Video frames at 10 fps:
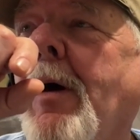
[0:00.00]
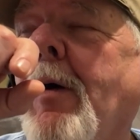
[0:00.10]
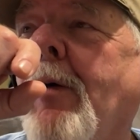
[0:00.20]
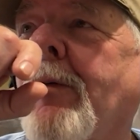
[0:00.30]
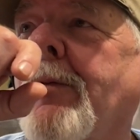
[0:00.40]

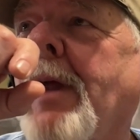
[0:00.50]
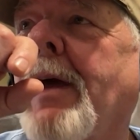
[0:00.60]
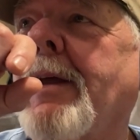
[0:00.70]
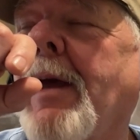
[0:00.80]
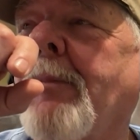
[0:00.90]
all
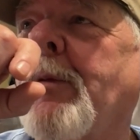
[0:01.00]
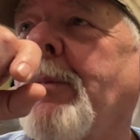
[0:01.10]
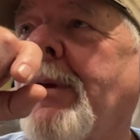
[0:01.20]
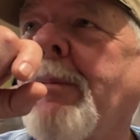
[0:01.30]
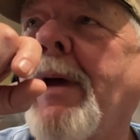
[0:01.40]
like I'm the
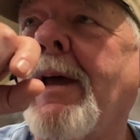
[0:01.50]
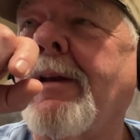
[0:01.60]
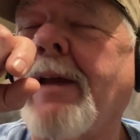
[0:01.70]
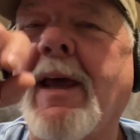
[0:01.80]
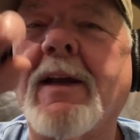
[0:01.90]
big bad
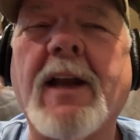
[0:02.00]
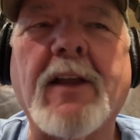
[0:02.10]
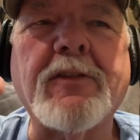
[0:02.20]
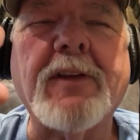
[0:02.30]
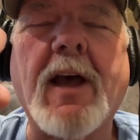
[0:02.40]
dad. And I
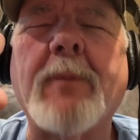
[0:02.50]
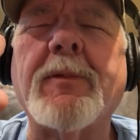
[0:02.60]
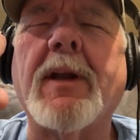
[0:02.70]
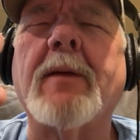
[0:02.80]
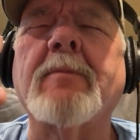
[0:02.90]
stopped,
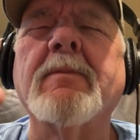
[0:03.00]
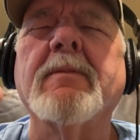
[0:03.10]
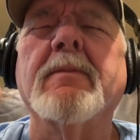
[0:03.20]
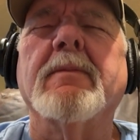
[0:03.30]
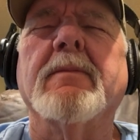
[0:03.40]
and I
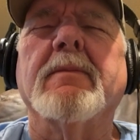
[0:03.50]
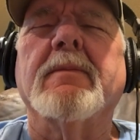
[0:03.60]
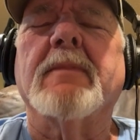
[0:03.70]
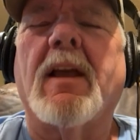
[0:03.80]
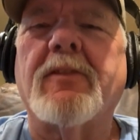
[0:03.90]

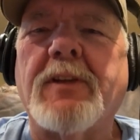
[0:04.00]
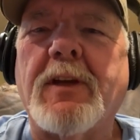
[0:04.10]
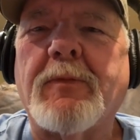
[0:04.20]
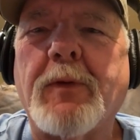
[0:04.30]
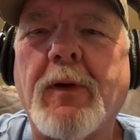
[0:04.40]

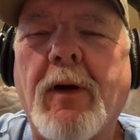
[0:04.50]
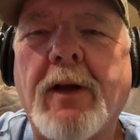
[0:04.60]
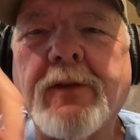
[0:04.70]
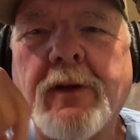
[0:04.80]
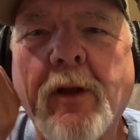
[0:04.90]
sniffed her. I
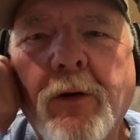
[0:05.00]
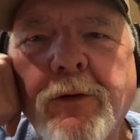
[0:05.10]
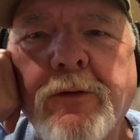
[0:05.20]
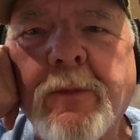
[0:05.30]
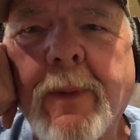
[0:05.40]
said, Lauren,
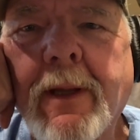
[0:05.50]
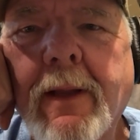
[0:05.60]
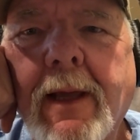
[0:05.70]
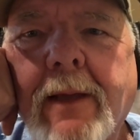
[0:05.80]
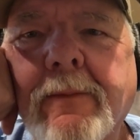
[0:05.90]
you smell
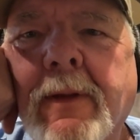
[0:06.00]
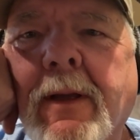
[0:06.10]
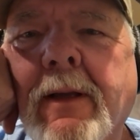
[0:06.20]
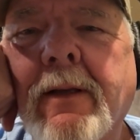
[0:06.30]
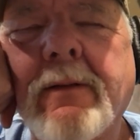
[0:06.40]
that?
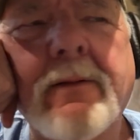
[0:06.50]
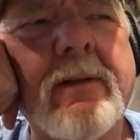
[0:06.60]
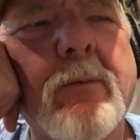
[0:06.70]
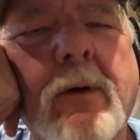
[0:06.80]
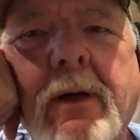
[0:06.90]
She
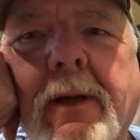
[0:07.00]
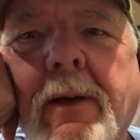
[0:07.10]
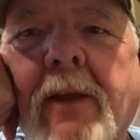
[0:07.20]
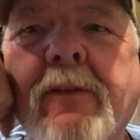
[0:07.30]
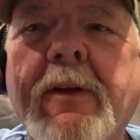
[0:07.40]
said, what?
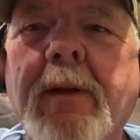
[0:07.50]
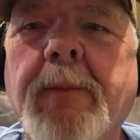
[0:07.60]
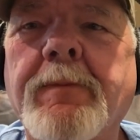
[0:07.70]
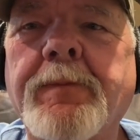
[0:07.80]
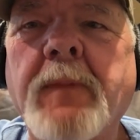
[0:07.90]
I said,
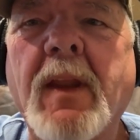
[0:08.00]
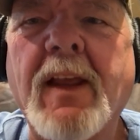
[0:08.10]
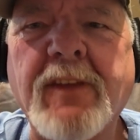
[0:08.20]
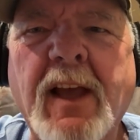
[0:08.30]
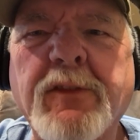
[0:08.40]

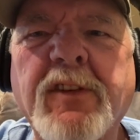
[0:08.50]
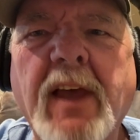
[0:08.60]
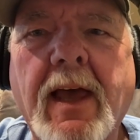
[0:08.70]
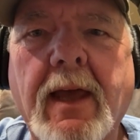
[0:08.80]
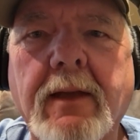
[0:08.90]
that's
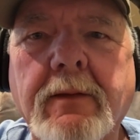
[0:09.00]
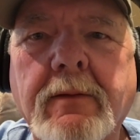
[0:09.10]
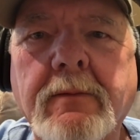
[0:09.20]
outside.